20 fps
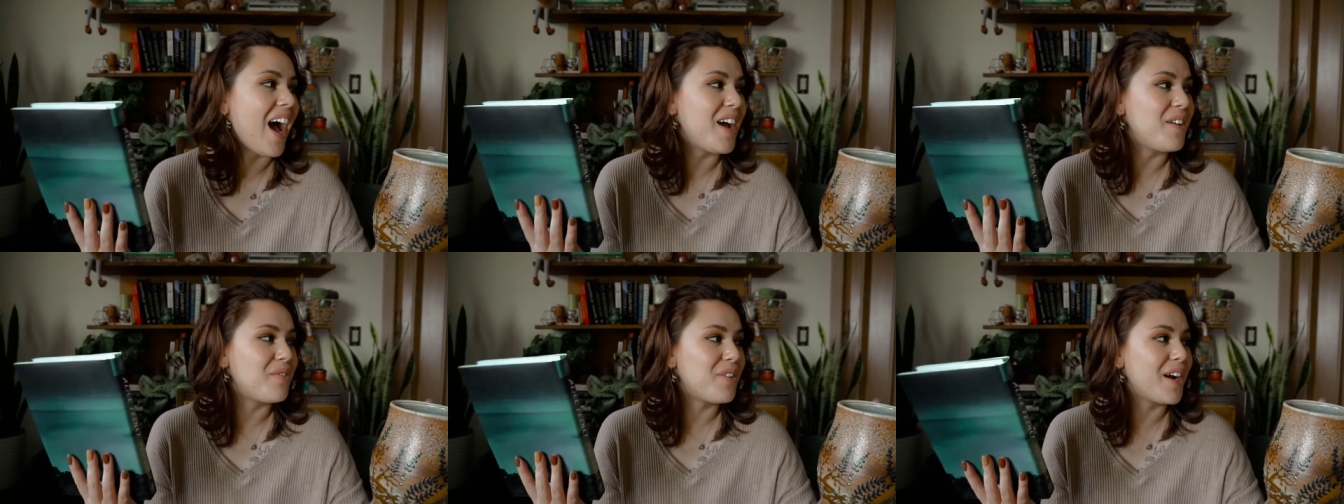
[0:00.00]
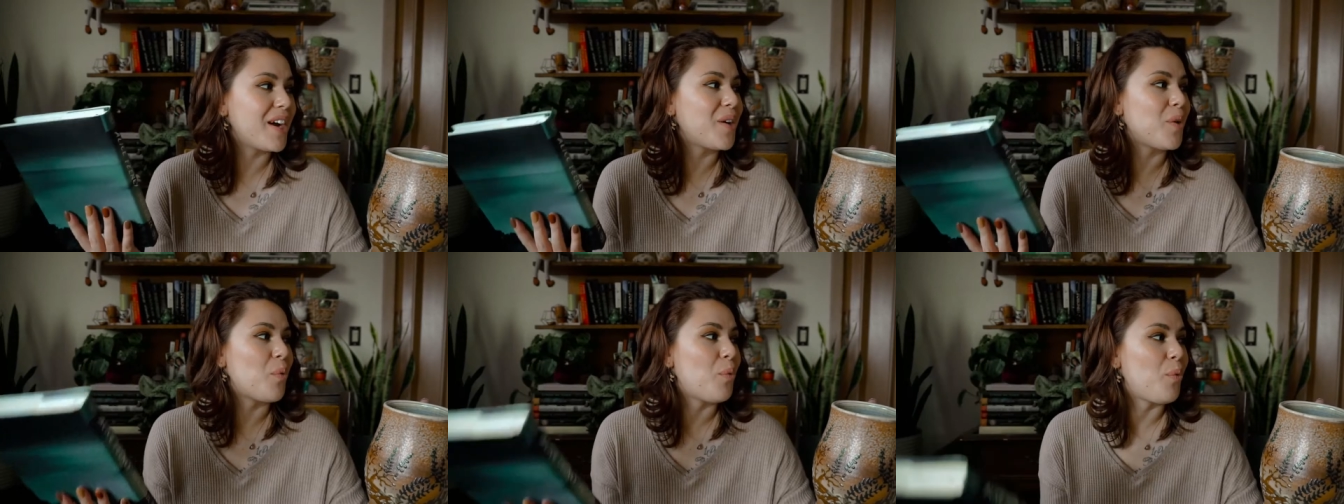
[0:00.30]
I've
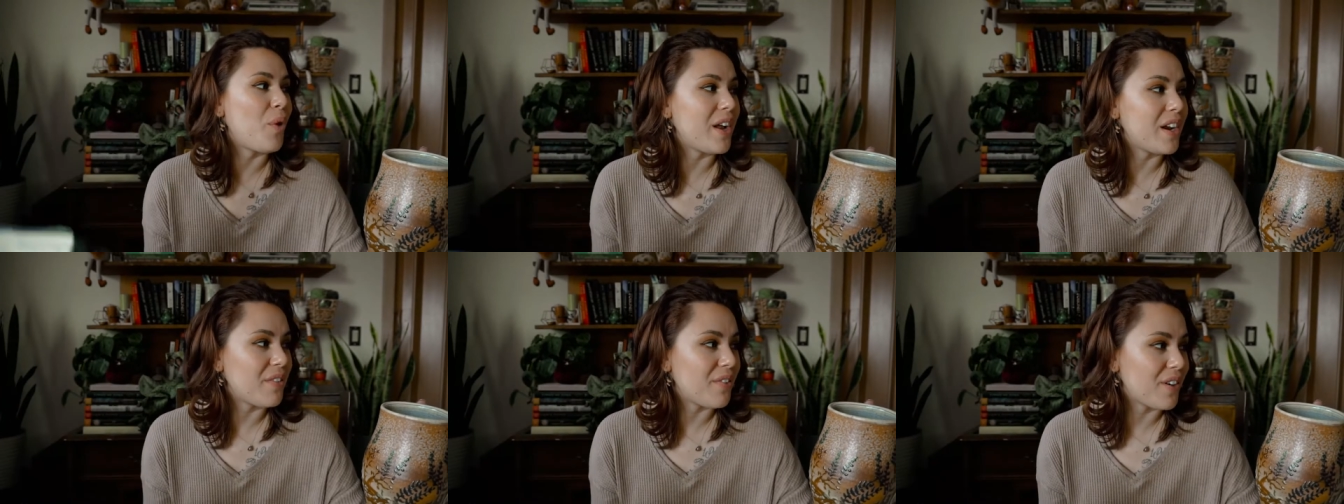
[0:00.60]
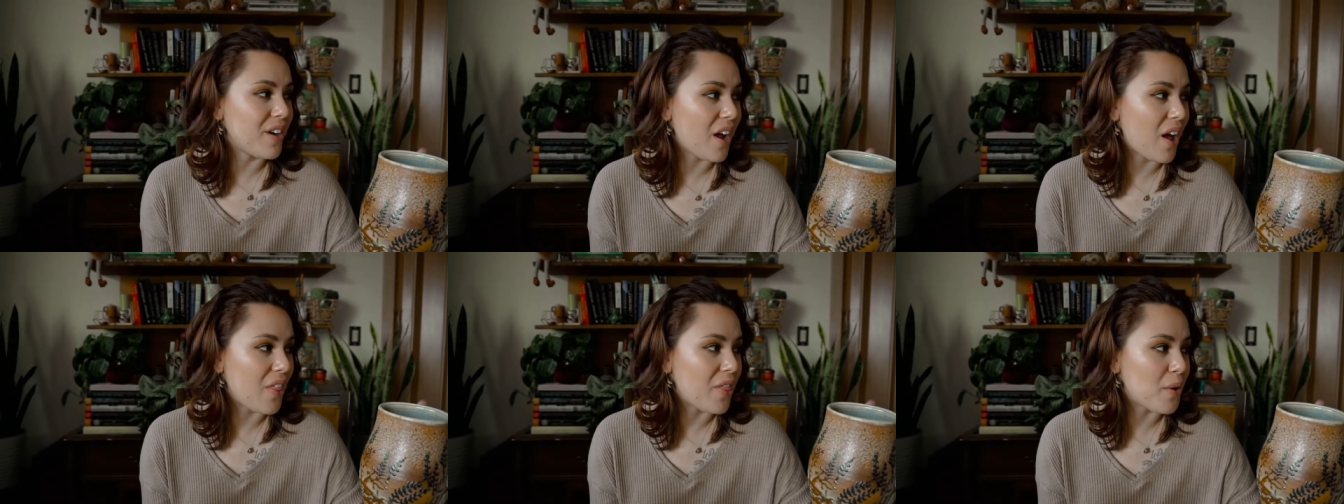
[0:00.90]
read one of
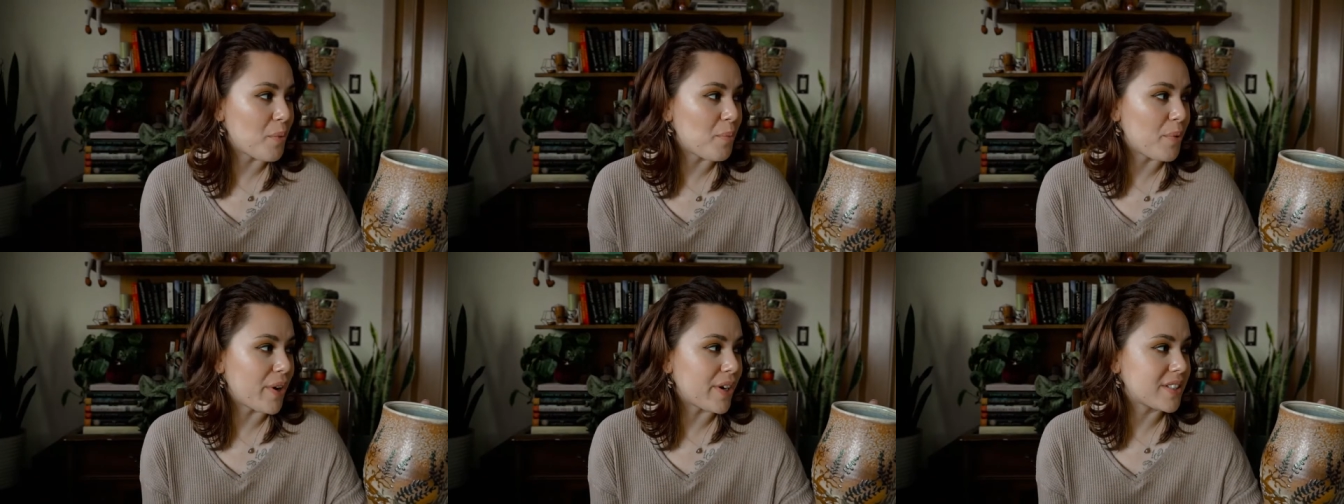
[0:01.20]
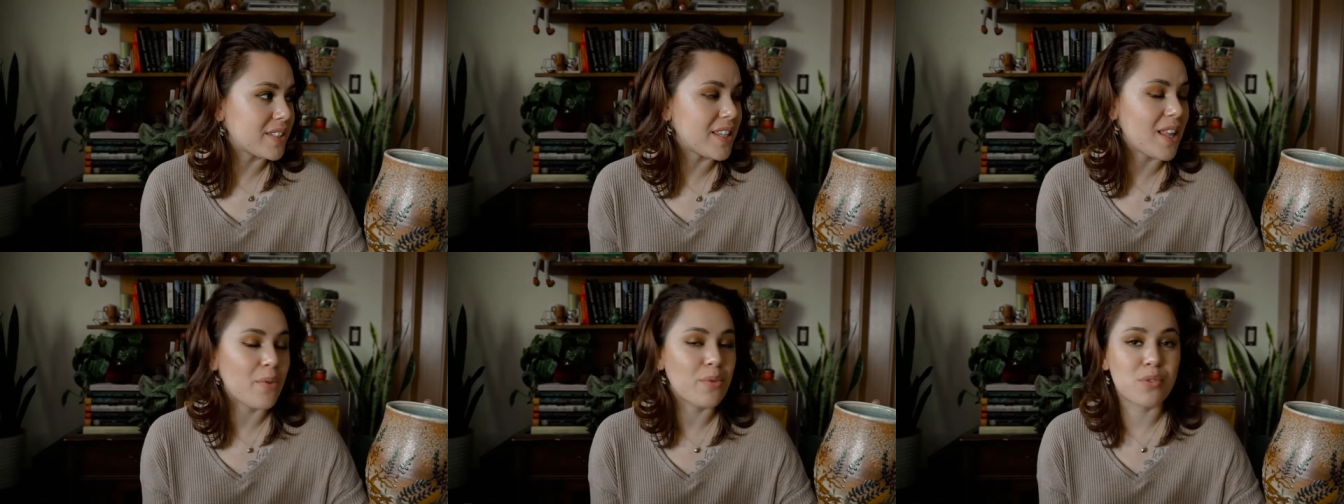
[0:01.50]
her other
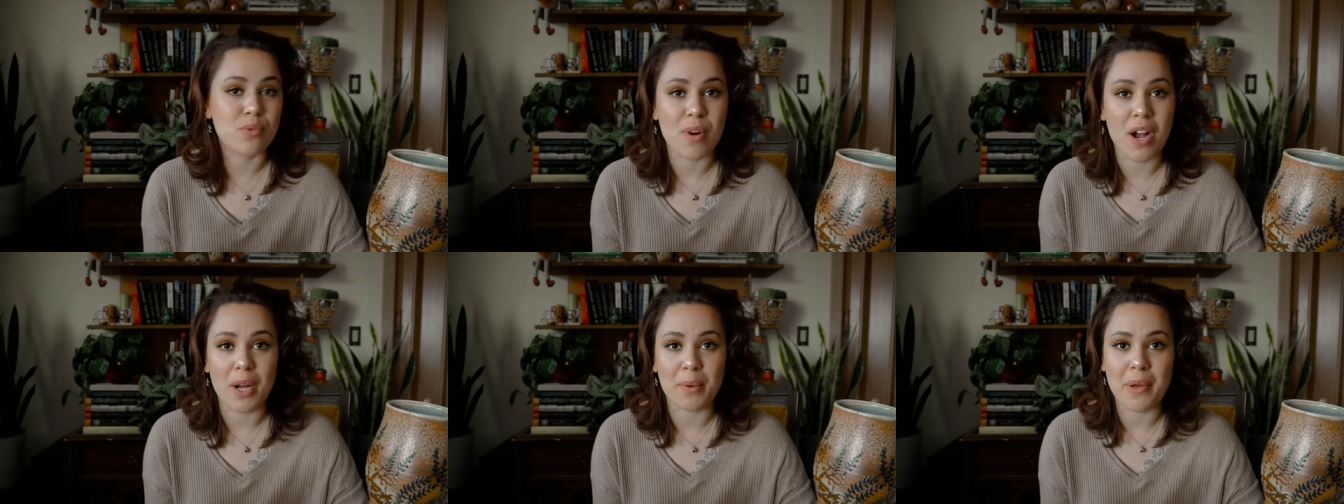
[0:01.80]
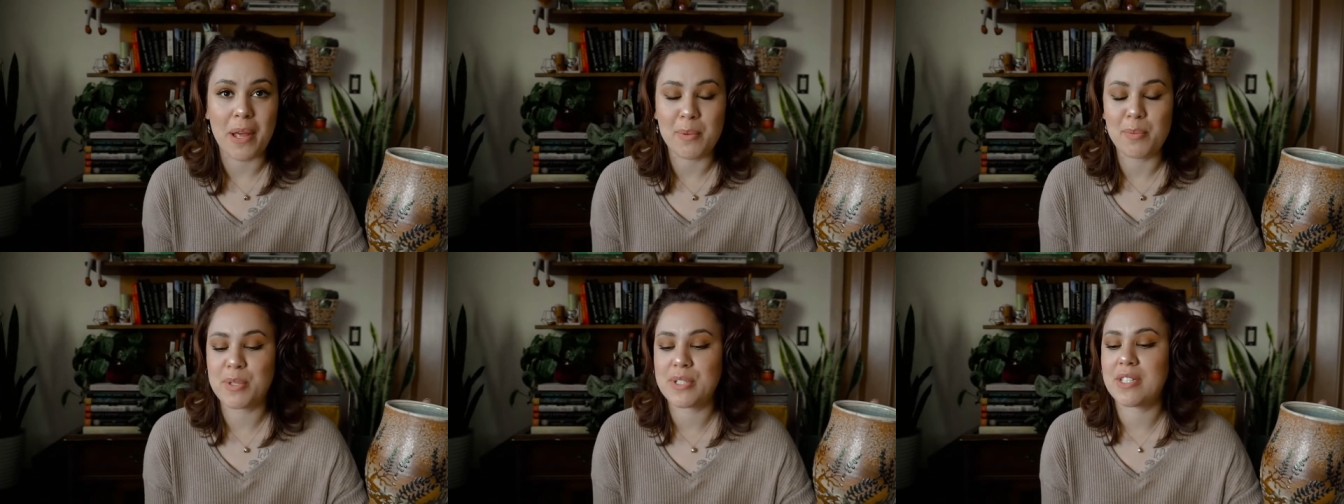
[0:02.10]
books and that was Rock,
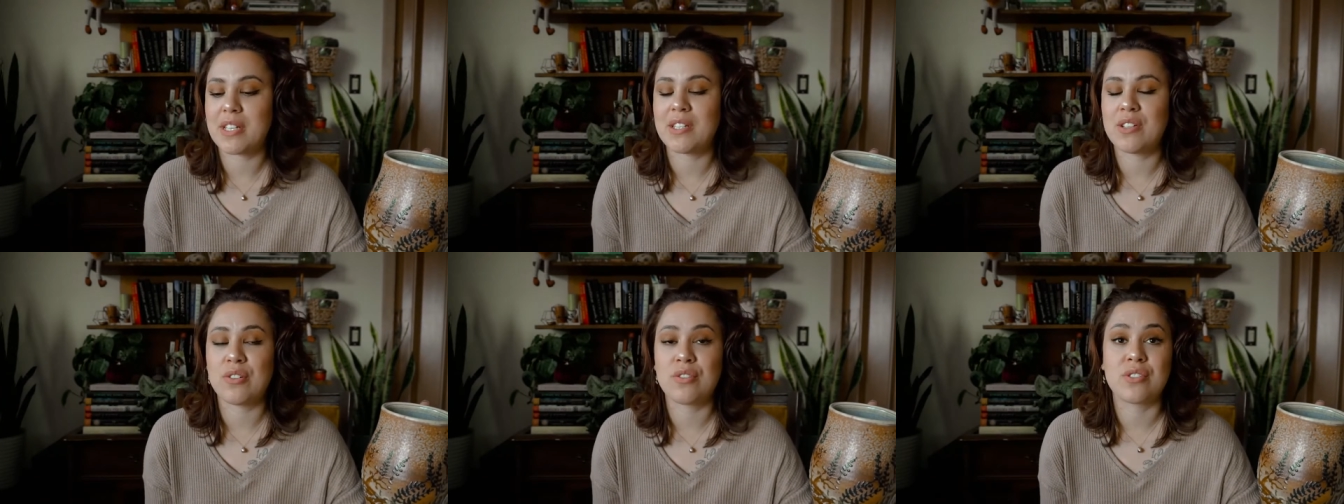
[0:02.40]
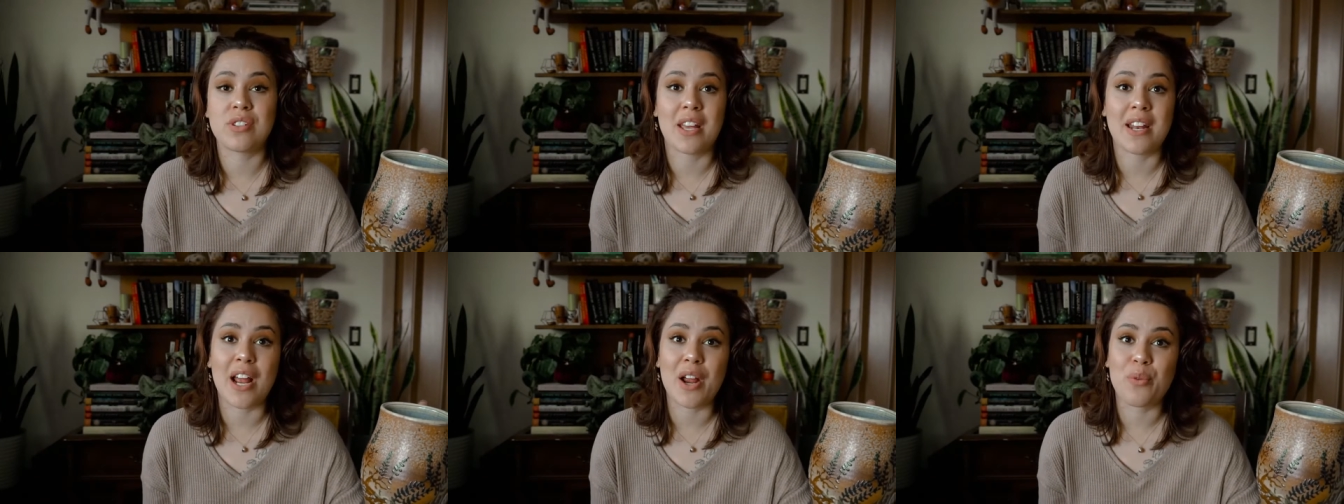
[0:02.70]
Paper,
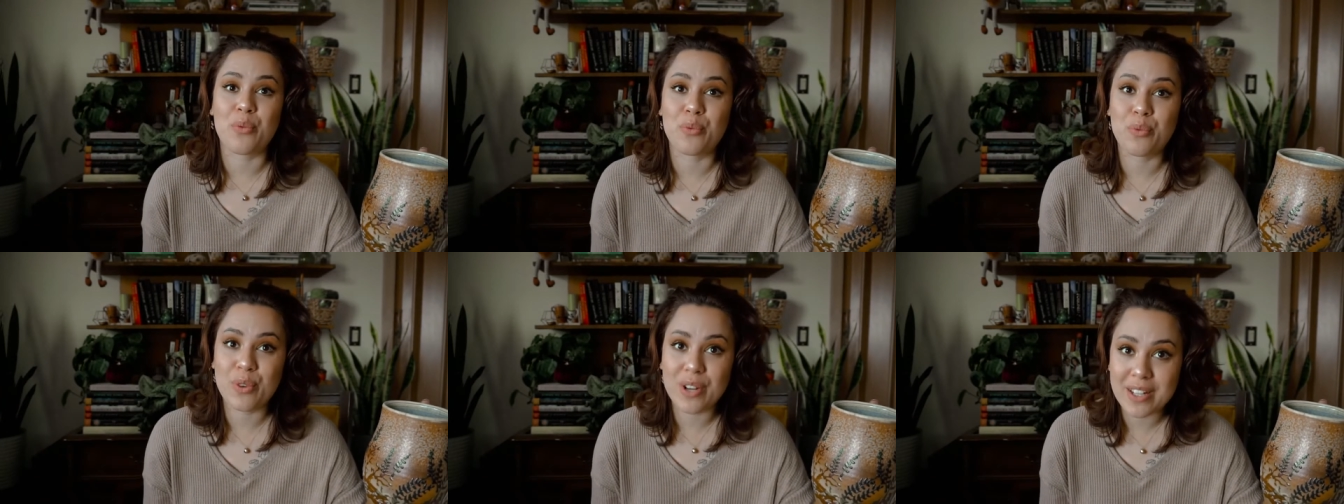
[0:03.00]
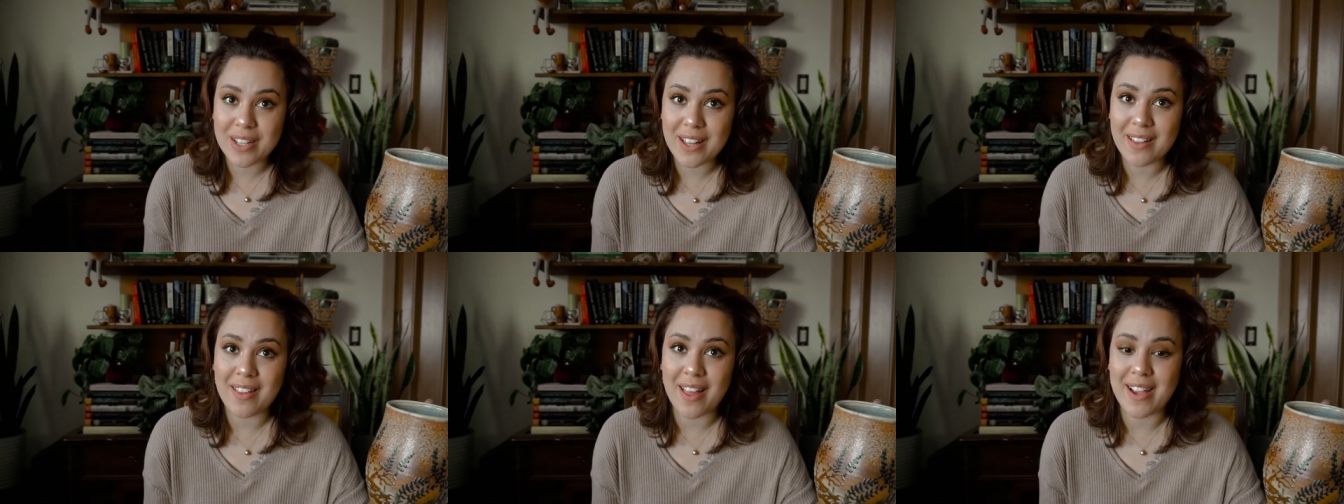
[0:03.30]
Scissors and I
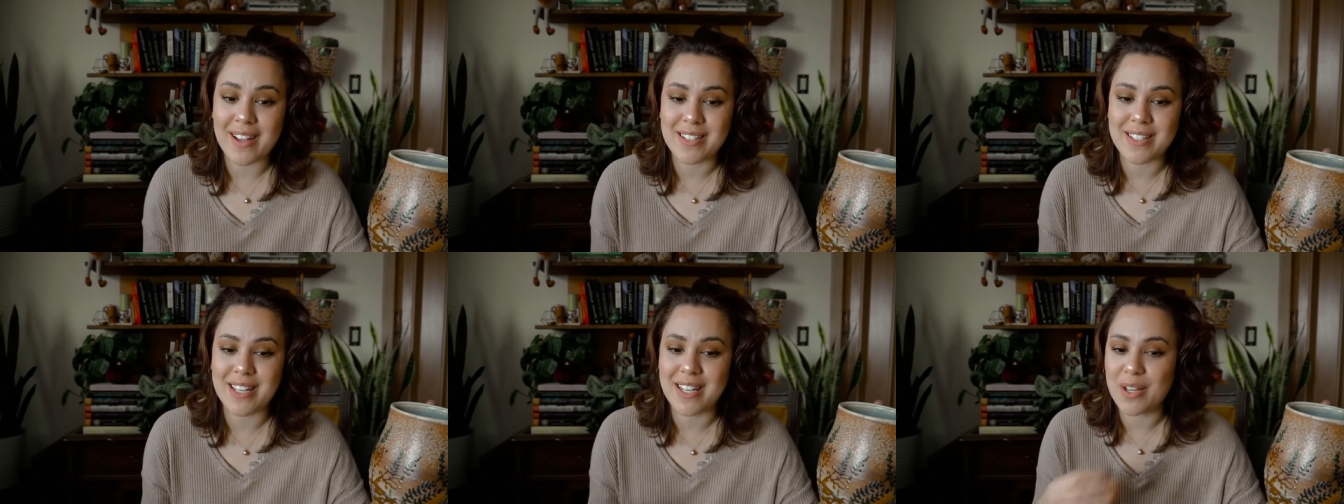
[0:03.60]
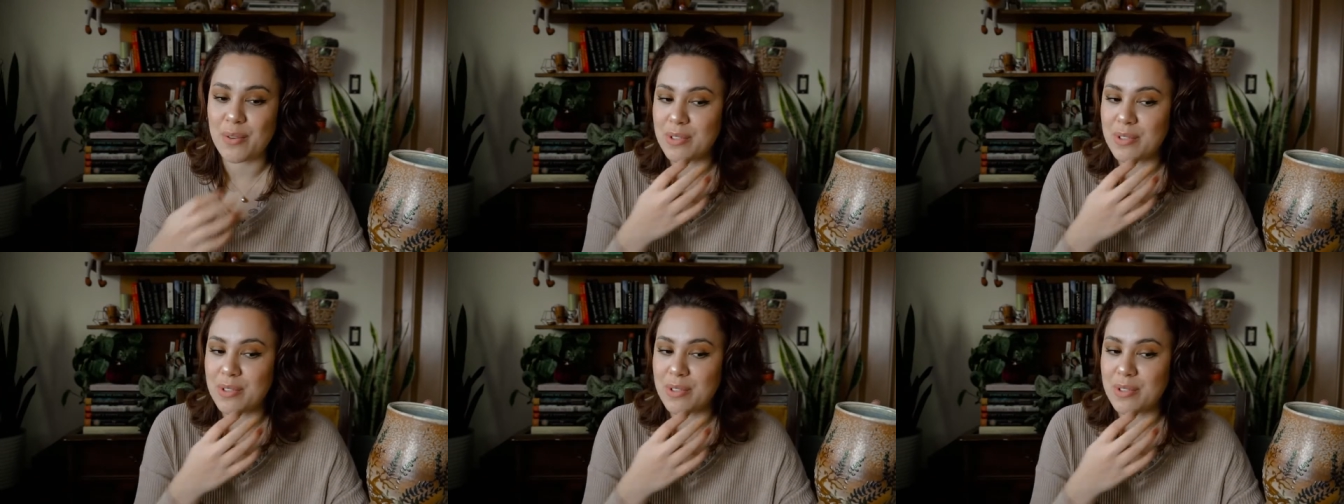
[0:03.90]
really liked it.